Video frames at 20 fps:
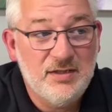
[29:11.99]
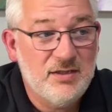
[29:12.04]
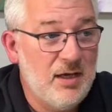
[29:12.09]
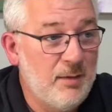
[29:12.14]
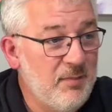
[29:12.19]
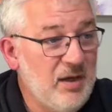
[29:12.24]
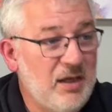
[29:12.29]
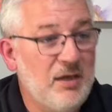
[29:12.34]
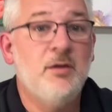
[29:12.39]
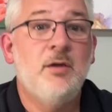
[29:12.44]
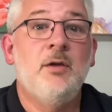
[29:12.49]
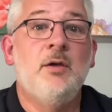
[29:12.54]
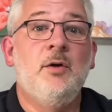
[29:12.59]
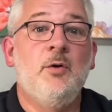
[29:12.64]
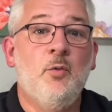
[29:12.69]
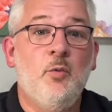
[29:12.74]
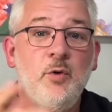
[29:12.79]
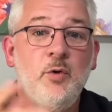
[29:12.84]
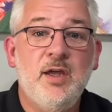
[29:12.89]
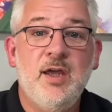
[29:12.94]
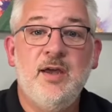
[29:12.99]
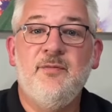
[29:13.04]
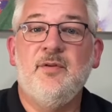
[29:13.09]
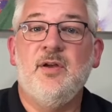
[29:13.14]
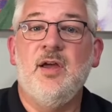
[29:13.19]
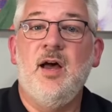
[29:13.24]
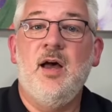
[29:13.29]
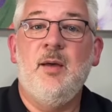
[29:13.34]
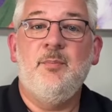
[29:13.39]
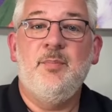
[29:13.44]
I mean, we have
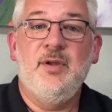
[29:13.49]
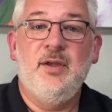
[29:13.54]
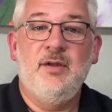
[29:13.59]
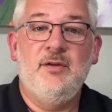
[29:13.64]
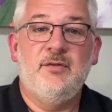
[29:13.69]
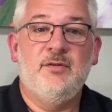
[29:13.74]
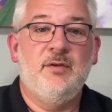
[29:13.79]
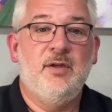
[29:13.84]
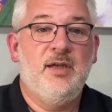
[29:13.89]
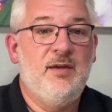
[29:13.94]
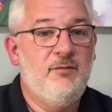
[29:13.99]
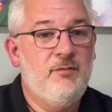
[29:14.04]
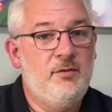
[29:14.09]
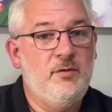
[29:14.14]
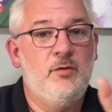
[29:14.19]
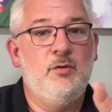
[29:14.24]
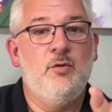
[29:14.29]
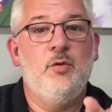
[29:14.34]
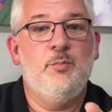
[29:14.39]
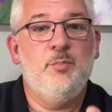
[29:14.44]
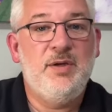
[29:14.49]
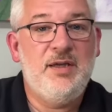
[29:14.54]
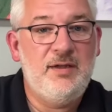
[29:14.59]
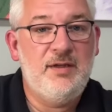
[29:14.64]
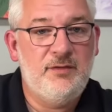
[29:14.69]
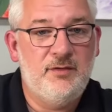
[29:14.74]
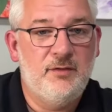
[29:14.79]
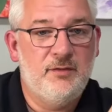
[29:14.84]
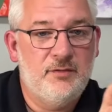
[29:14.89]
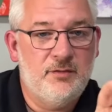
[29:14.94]
copies, even the little
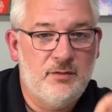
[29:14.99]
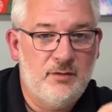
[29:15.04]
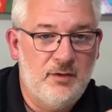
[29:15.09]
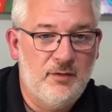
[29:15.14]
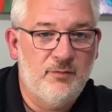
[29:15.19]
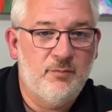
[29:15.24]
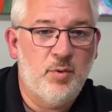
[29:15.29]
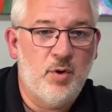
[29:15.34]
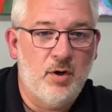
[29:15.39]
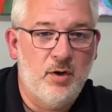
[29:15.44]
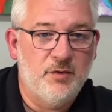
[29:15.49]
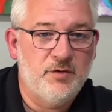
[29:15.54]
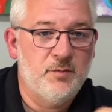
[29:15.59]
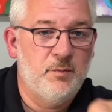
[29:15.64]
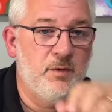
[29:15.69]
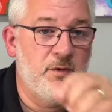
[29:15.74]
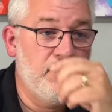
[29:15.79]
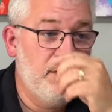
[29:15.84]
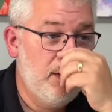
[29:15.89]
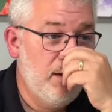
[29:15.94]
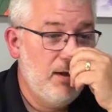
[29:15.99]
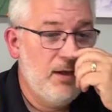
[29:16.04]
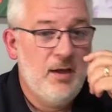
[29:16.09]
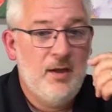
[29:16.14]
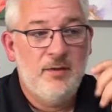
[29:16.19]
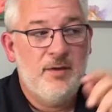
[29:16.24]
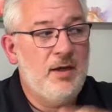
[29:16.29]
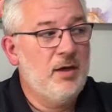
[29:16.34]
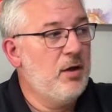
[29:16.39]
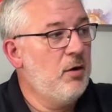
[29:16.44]
pieces of parchment,
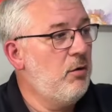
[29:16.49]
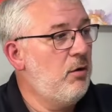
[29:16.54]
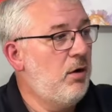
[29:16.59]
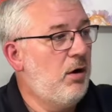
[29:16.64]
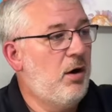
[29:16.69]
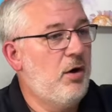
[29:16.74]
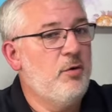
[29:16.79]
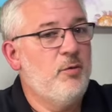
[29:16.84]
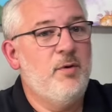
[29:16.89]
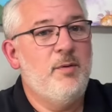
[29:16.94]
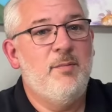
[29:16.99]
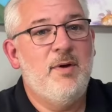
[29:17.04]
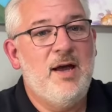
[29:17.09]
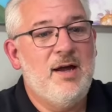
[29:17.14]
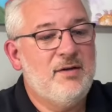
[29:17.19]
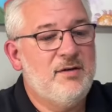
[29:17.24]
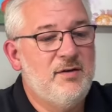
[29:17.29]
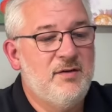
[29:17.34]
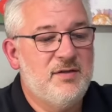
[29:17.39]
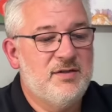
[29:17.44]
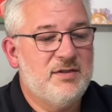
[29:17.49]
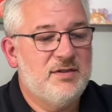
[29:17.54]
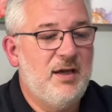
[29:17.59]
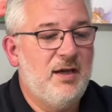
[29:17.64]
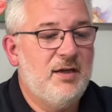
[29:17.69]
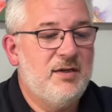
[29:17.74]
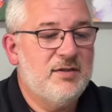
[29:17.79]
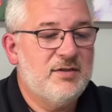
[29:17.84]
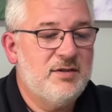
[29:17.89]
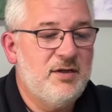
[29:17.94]
that go all the way back to the
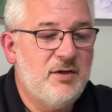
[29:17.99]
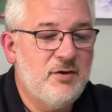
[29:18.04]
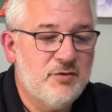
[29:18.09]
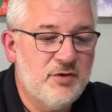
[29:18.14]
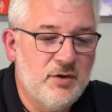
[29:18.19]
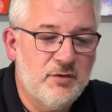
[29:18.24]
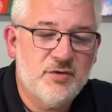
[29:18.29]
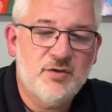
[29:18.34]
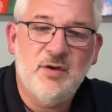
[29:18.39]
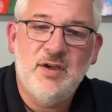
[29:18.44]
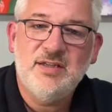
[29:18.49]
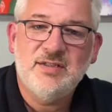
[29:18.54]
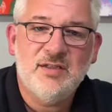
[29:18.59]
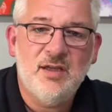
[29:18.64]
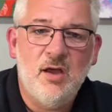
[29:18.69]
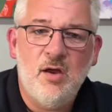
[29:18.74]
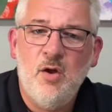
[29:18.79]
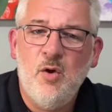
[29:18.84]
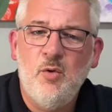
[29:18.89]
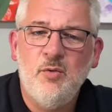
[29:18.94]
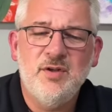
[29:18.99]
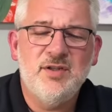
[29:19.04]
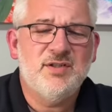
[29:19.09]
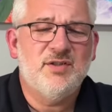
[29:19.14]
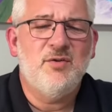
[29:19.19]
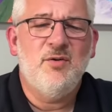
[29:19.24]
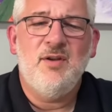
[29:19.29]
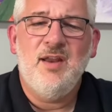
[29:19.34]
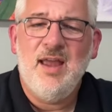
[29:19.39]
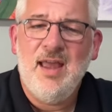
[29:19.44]
2nd century. So it's the oldest,
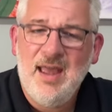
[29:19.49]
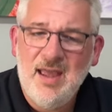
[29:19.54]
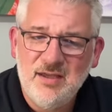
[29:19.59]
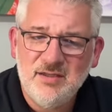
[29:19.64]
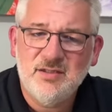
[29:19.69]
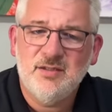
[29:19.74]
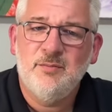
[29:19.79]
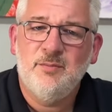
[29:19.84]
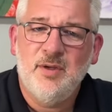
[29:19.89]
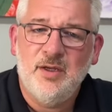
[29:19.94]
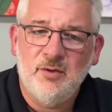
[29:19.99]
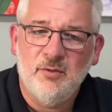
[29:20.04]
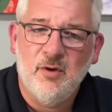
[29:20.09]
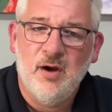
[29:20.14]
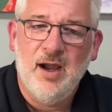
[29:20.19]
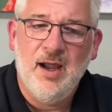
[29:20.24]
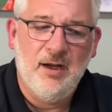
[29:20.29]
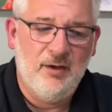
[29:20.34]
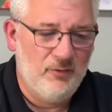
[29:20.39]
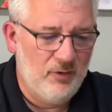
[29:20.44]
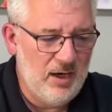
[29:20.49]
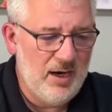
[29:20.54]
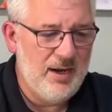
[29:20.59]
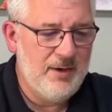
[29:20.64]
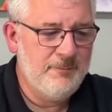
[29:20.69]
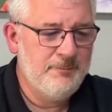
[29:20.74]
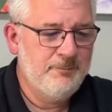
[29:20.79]
so it has to be right?